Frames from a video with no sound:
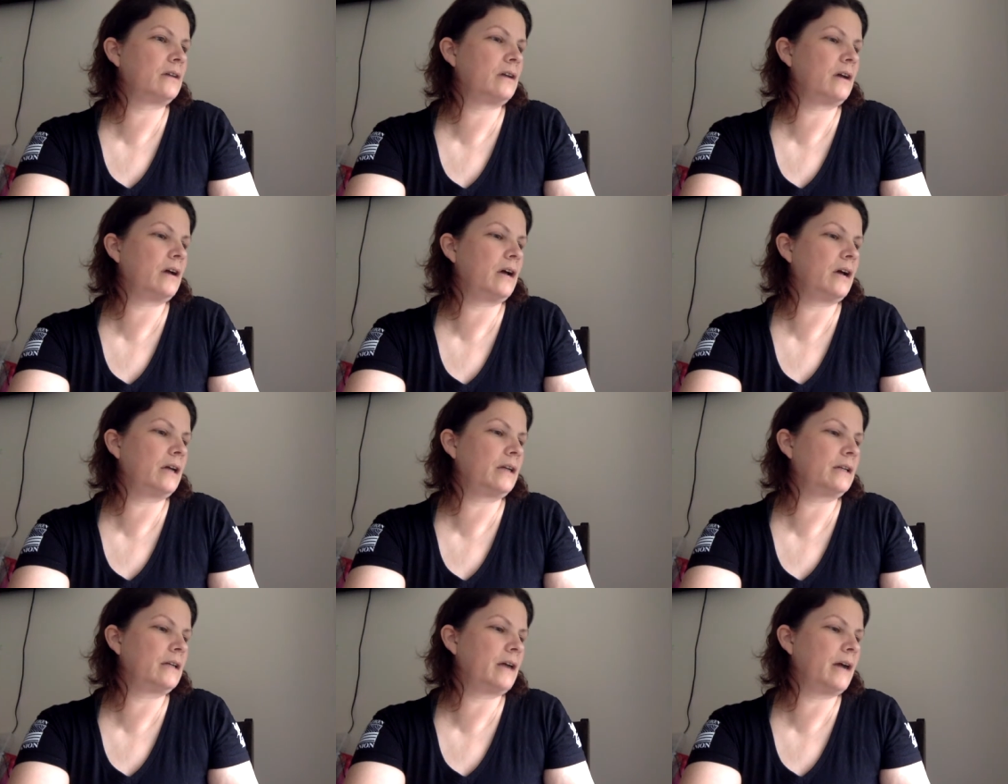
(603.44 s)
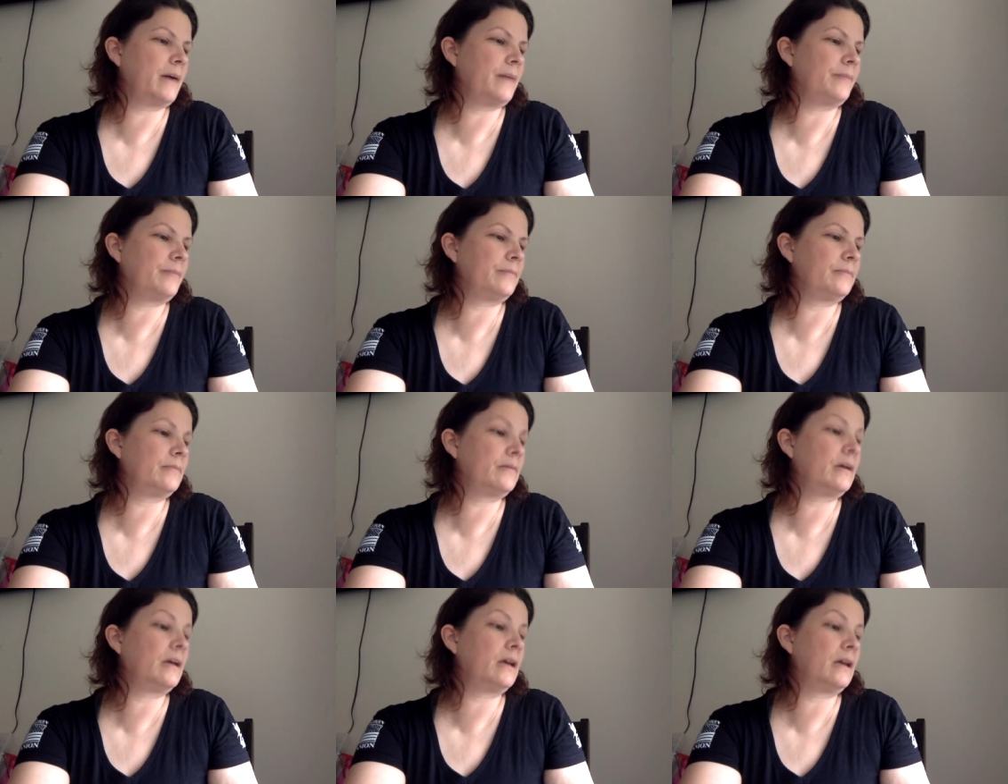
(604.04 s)
on,
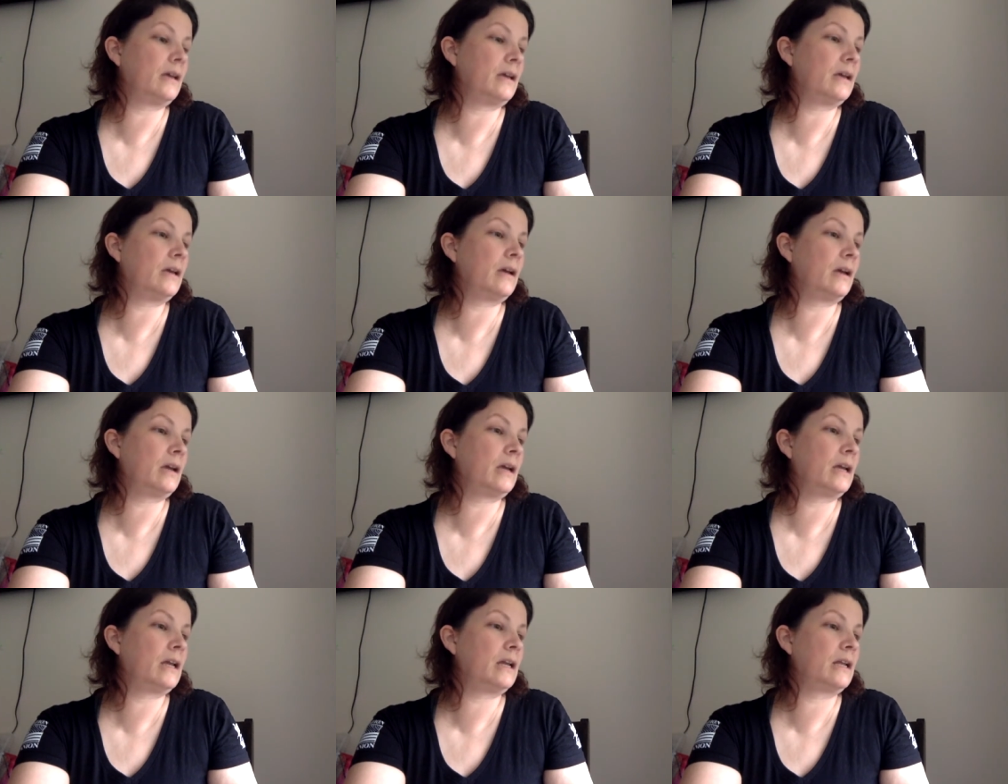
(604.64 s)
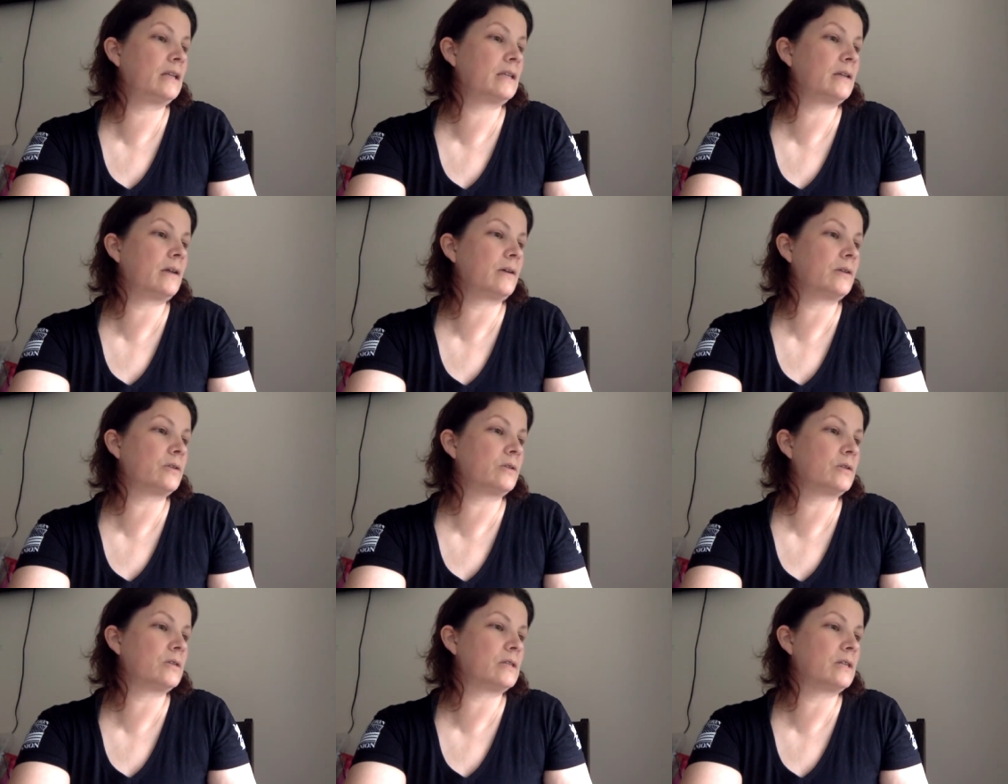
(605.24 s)
it is
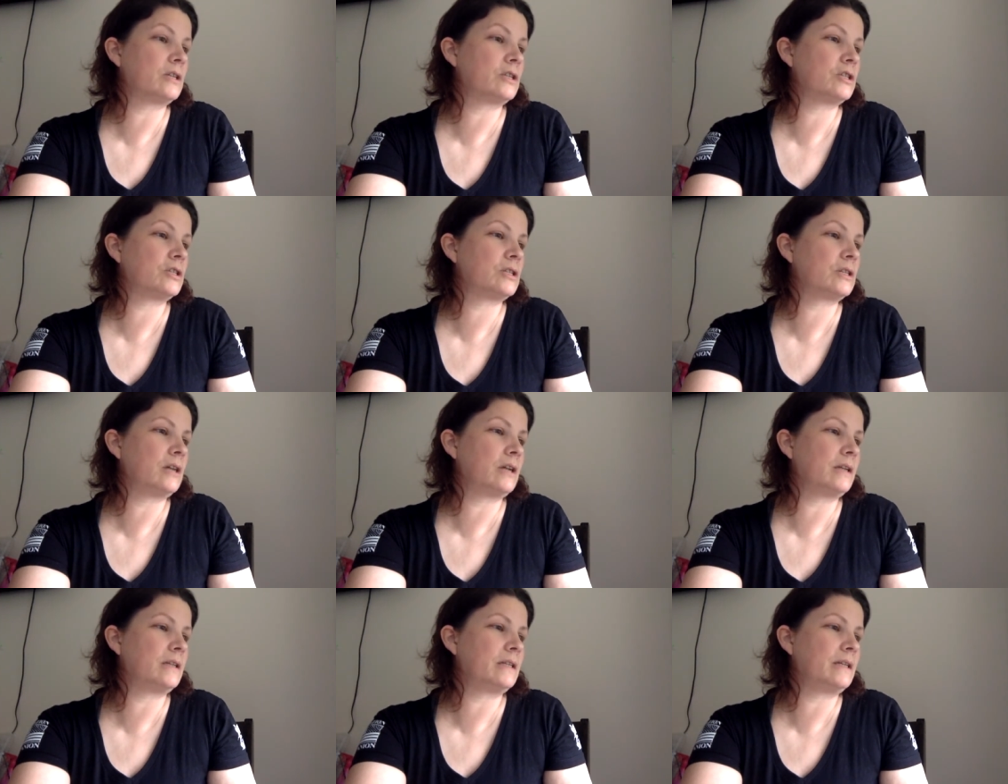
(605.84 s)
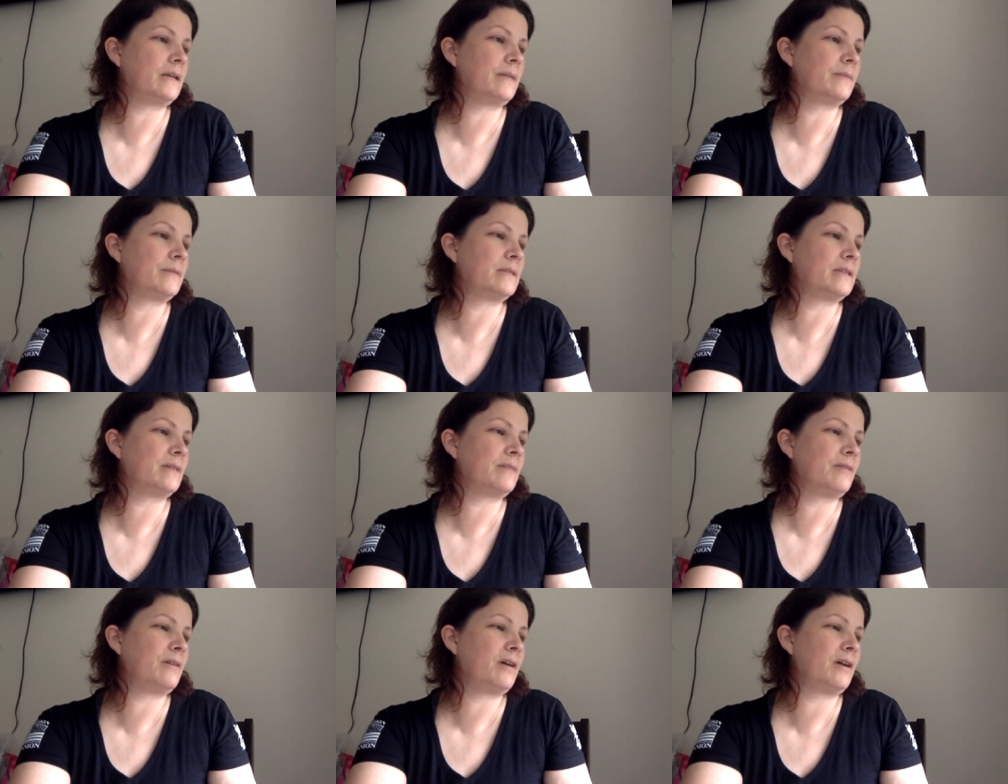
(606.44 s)
also stitched on
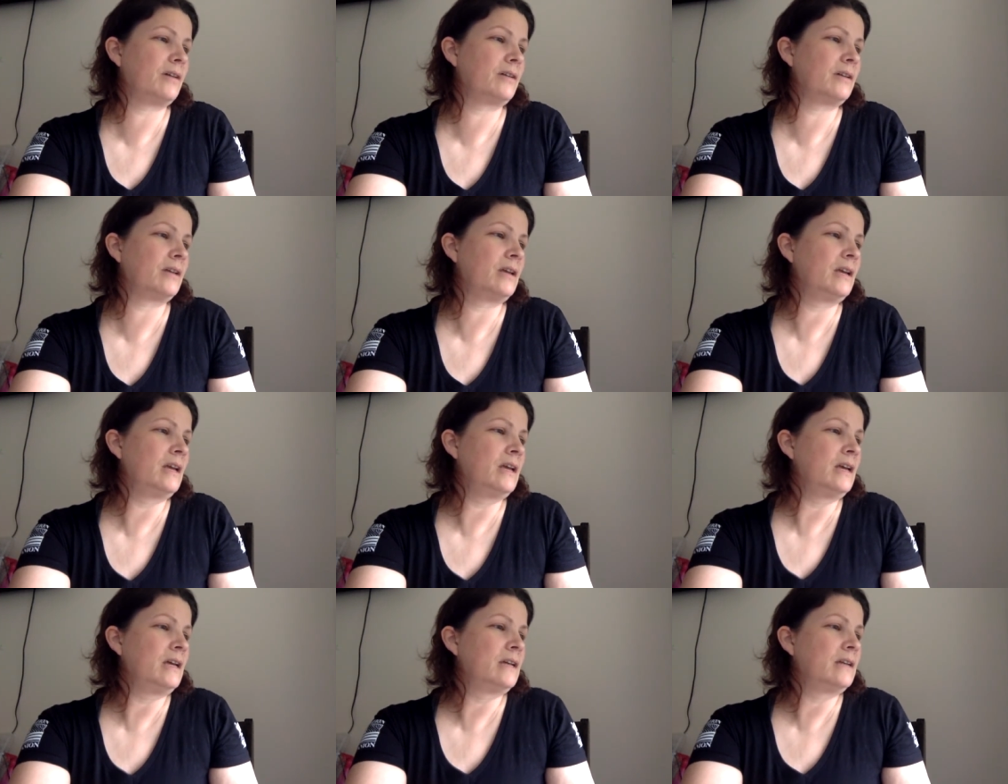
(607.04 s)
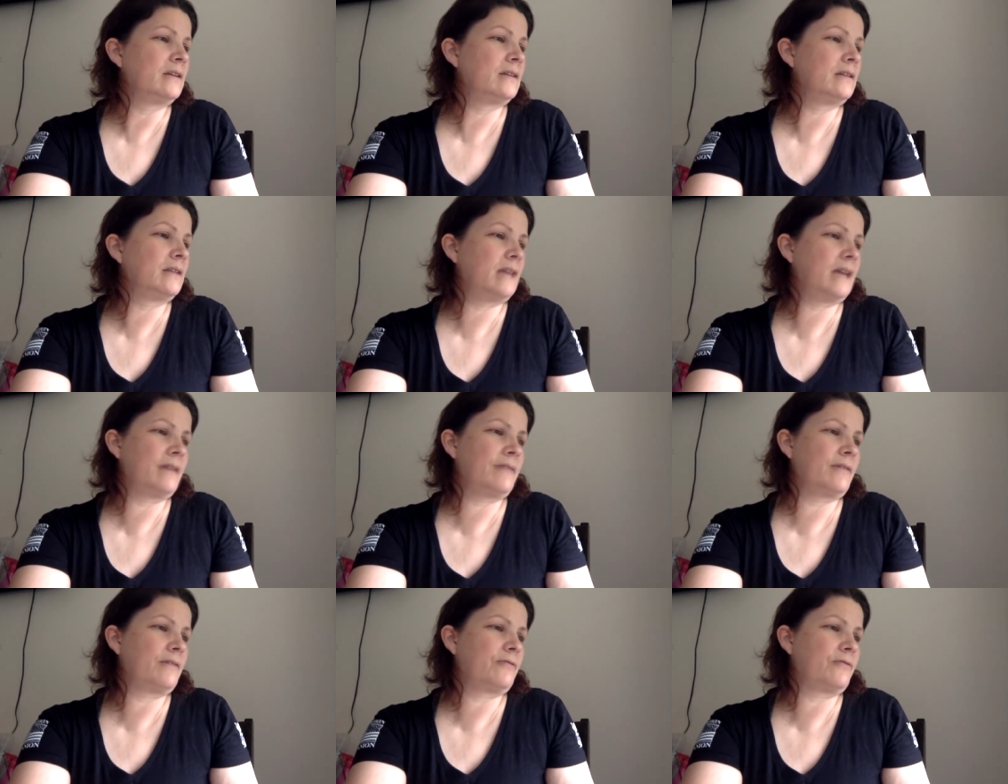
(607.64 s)
DMC, but they
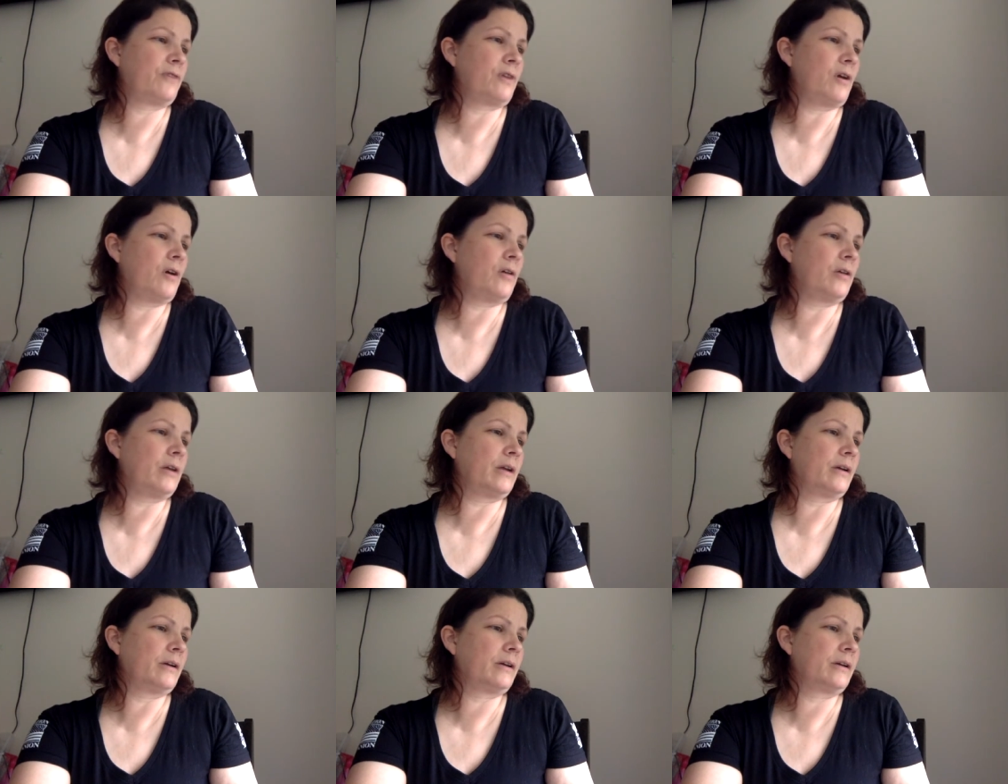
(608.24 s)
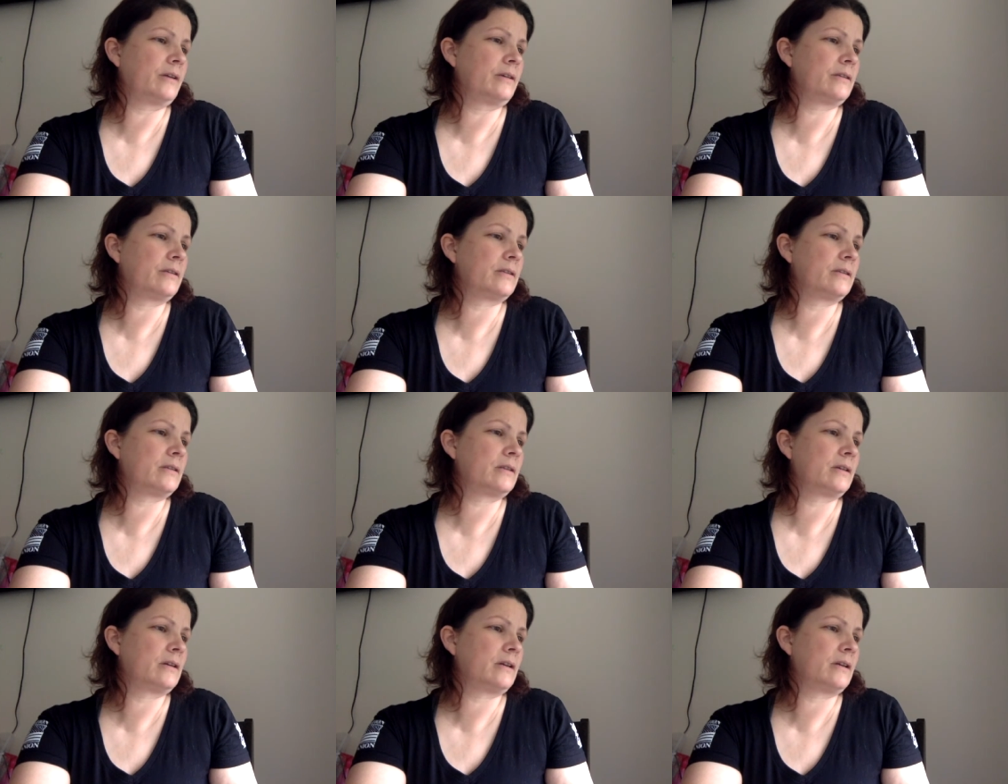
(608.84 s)
have it for all areas.